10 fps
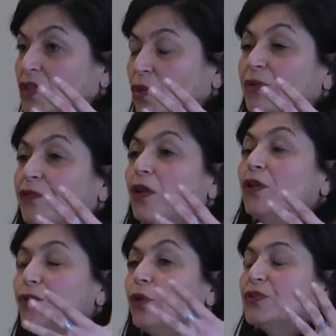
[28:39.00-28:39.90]
So we
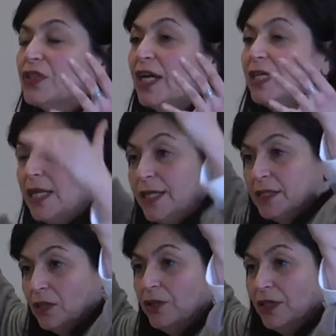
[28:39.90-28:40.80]
follow those
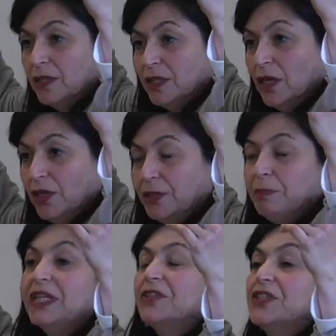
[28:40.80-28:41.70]
guidelines on the on
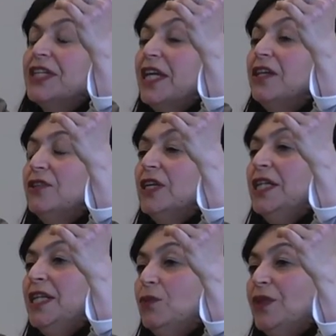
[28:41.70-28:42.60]
the bigger scale,
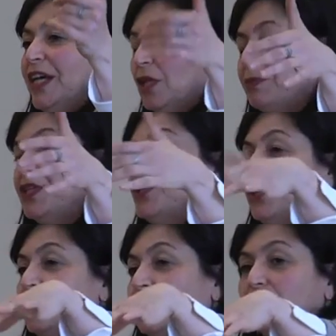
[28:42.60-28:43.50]
and then we help each
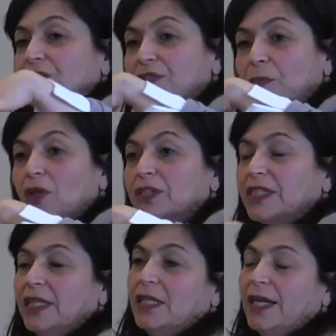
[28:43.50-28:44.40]
other on the smaller
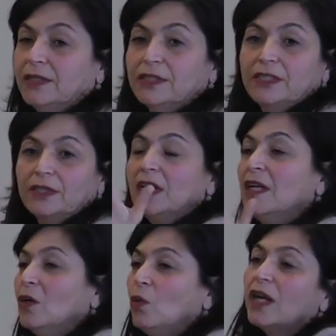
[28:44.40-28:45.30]
scale. How do you,
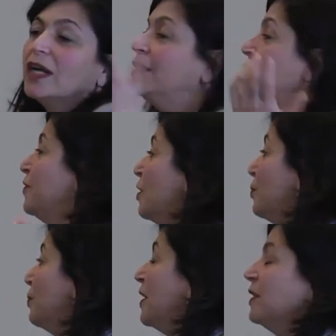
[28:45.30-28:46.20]
what kind of
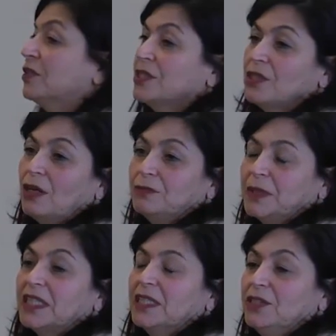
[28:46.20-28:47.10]
non-proprietary
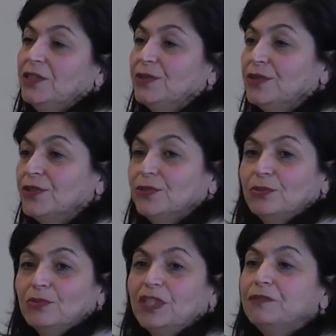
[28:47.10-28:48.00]
software can you use
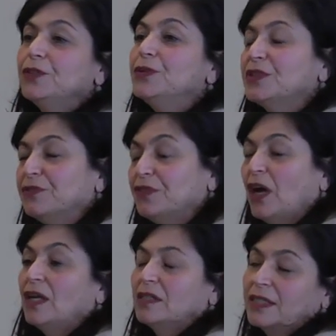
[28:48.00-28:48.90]
to refuse the
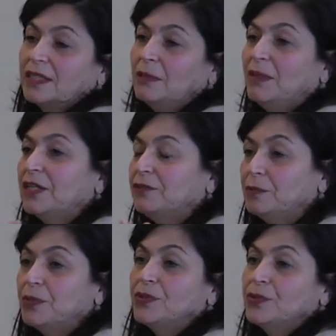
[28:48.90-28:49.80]
files that come out
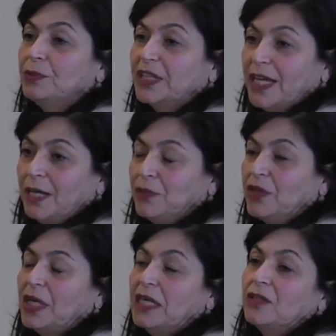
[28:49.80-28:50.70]
of a prosumer
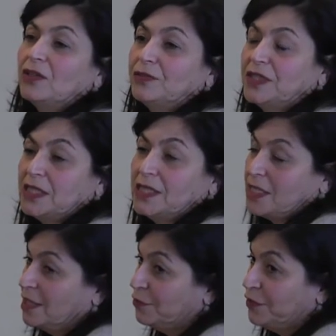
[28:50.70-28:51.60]
camera and all these
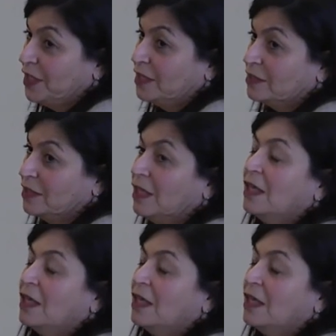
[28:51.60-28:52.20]
kind of things?